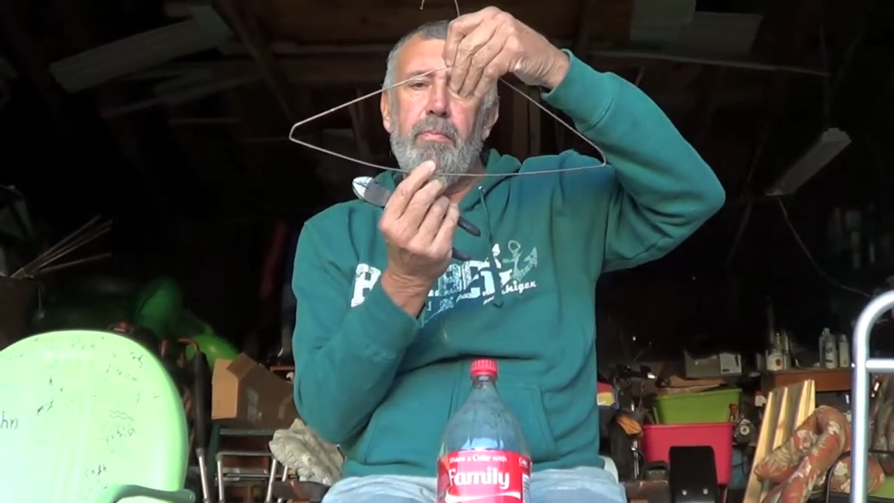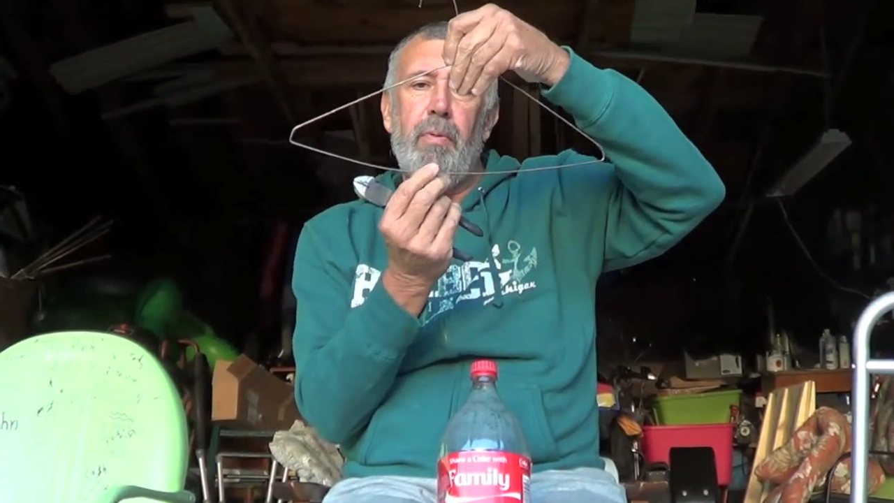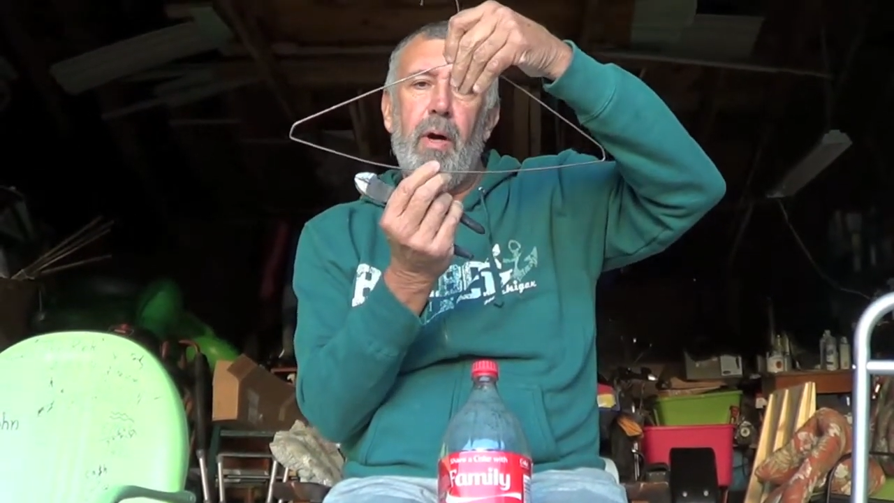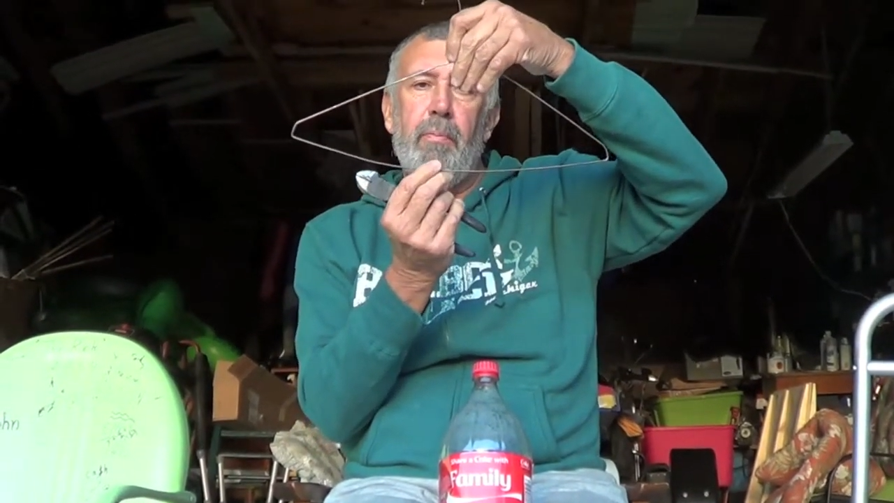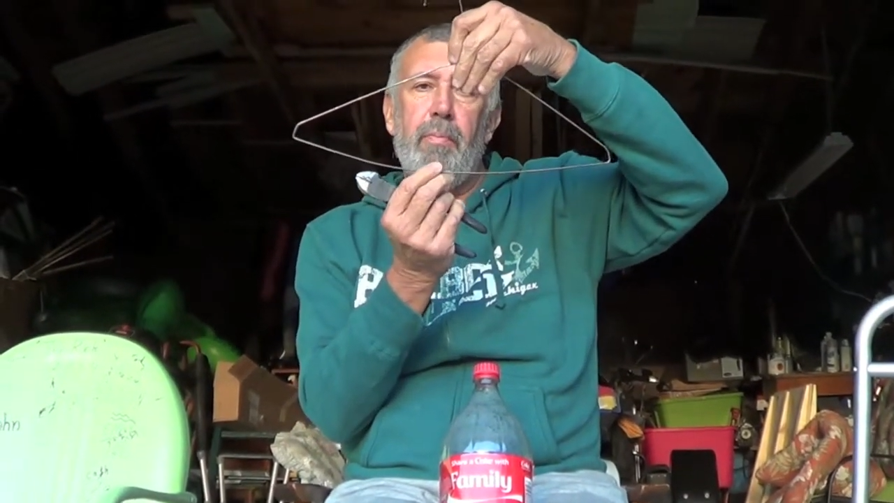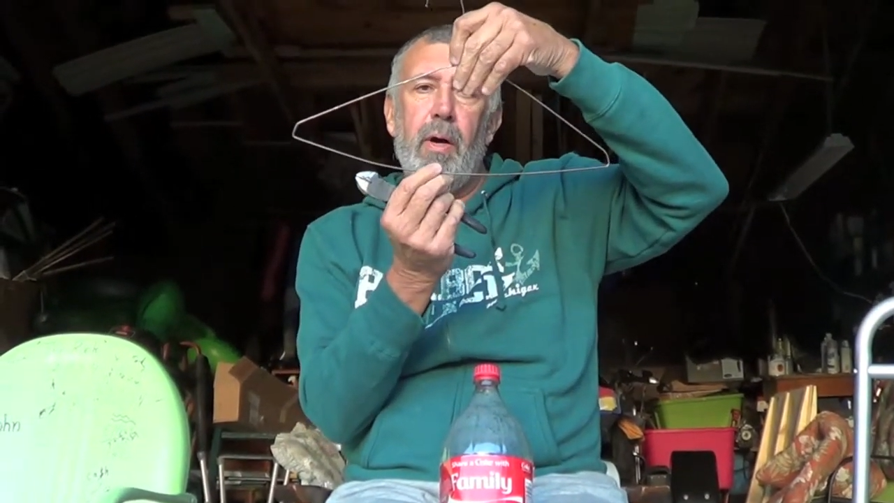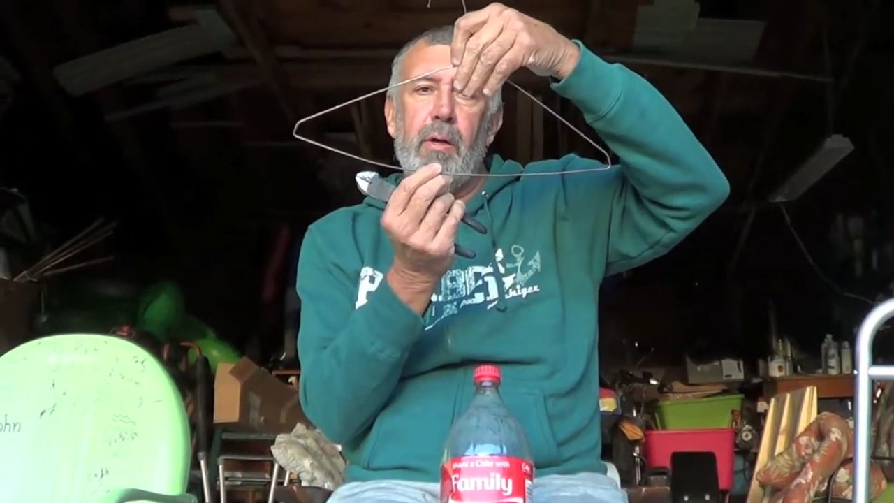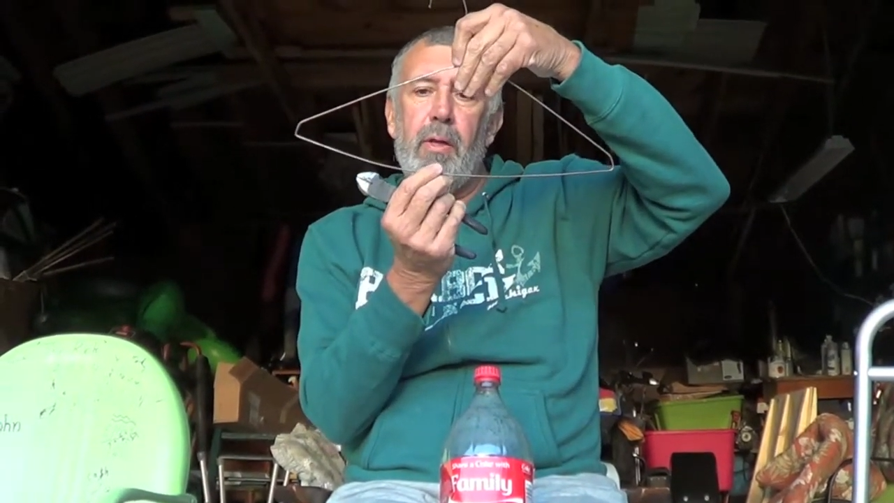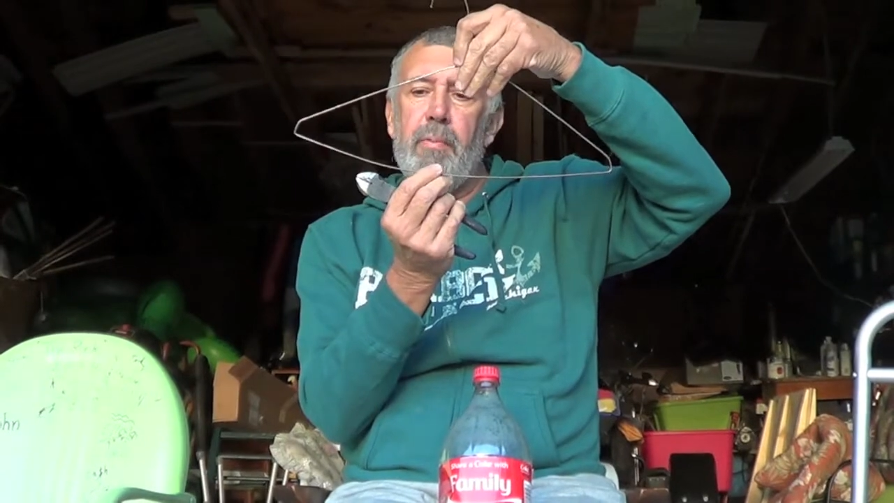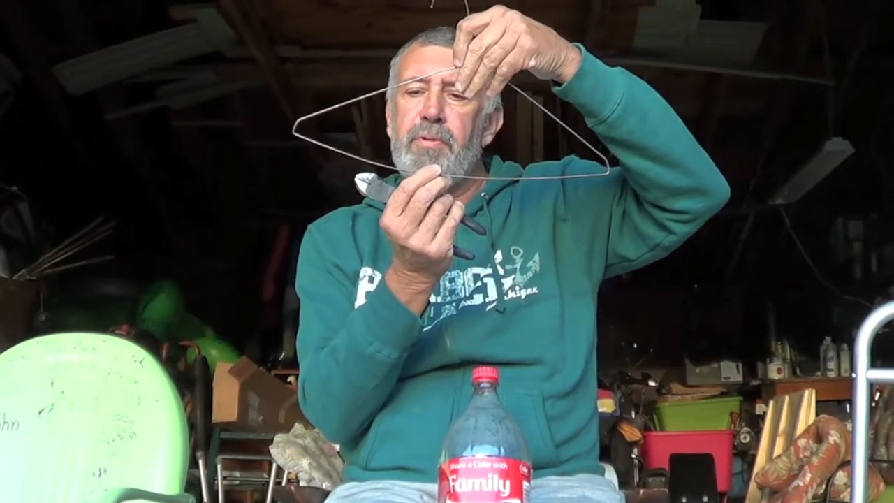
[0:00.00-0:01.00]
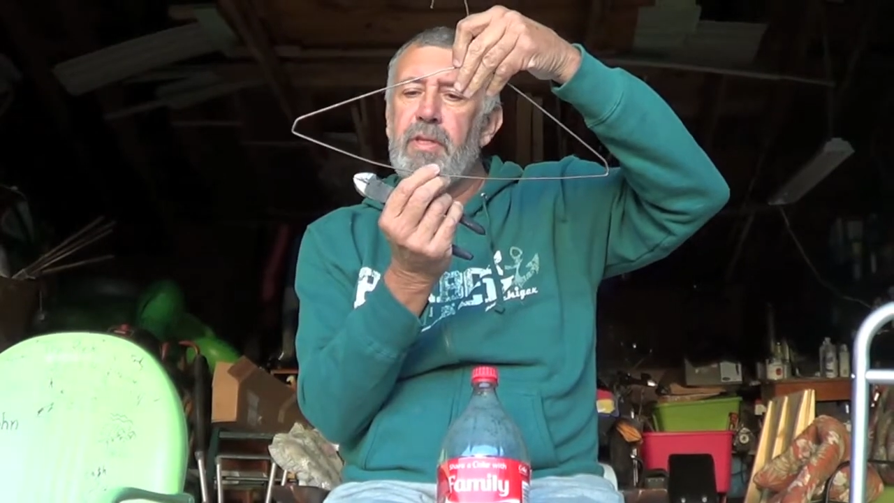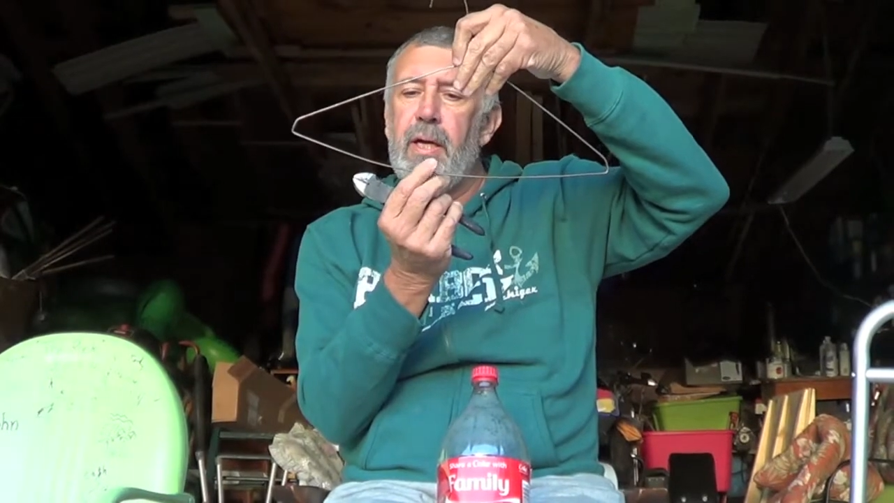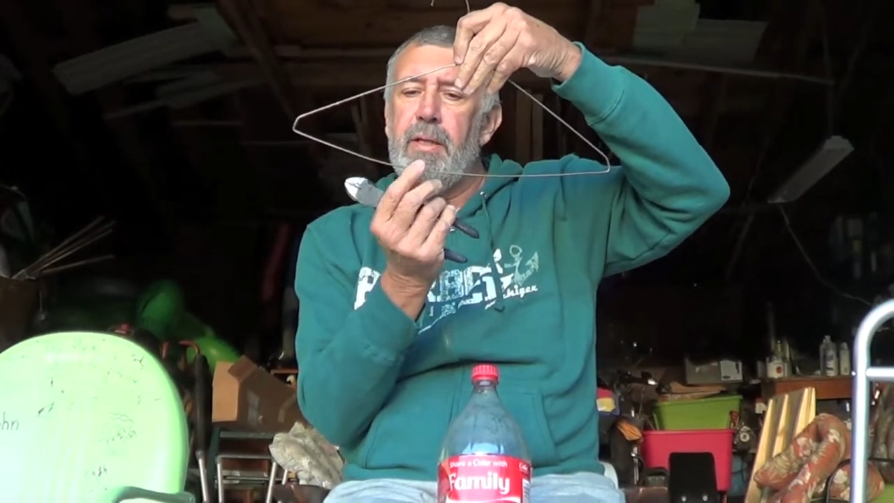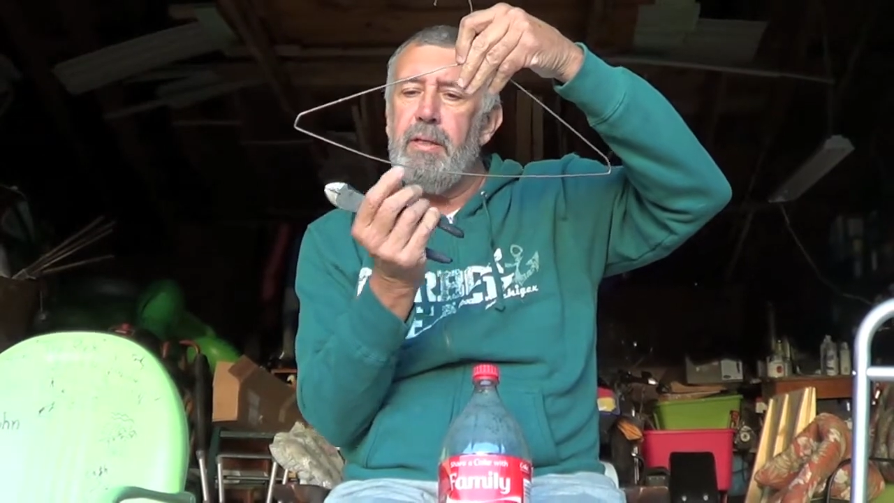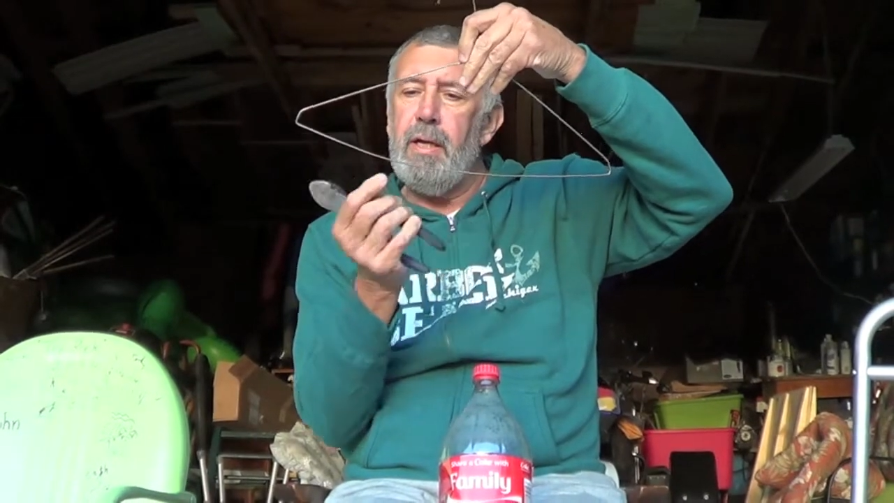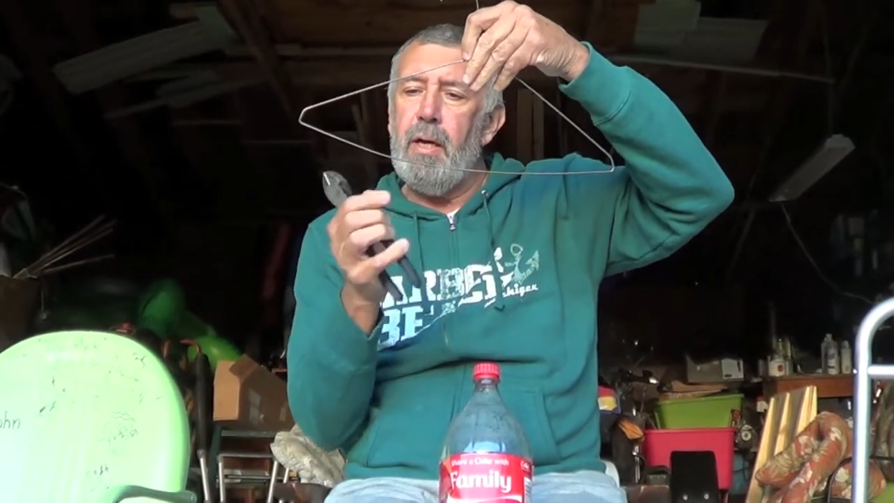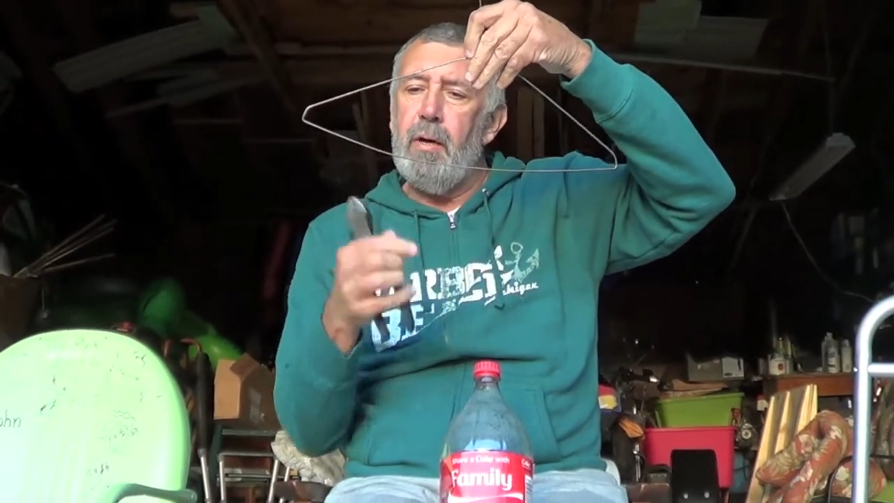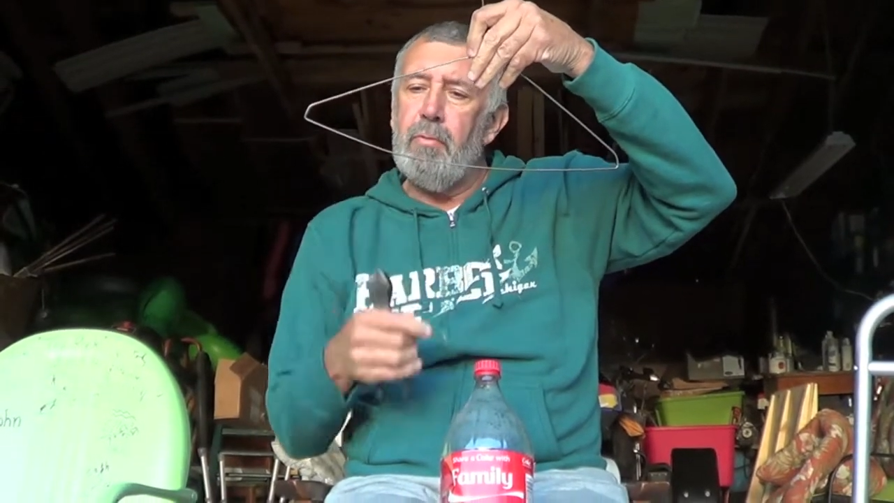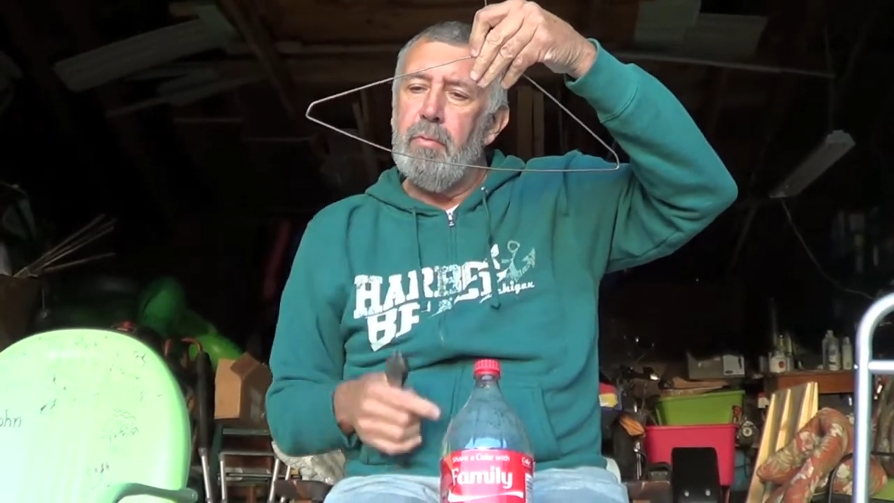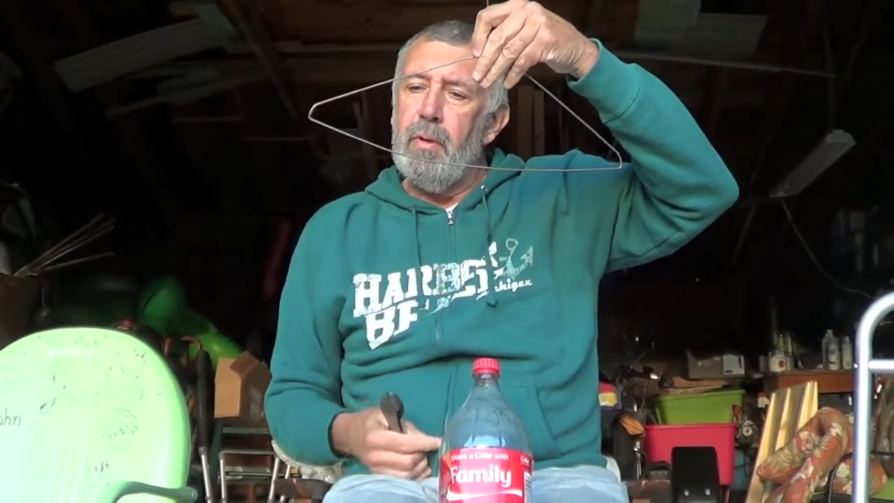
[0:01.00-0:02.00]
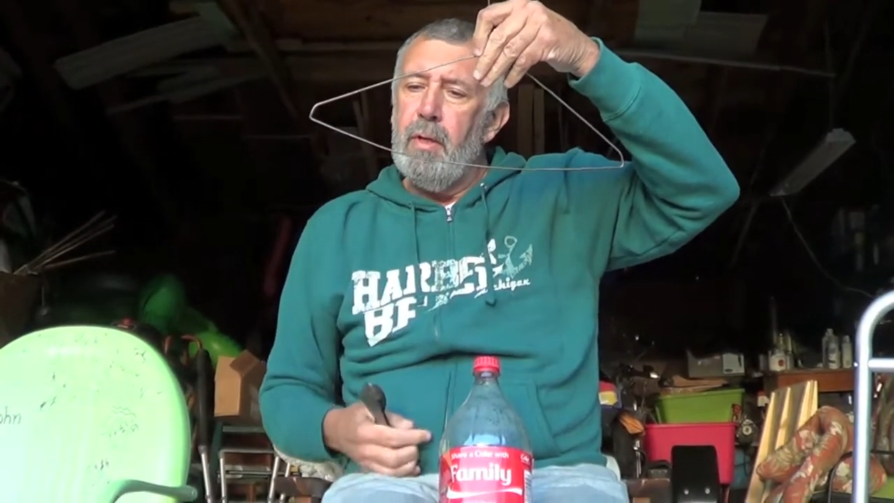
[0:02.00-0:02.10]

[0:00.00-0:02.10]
pop bottle upside down,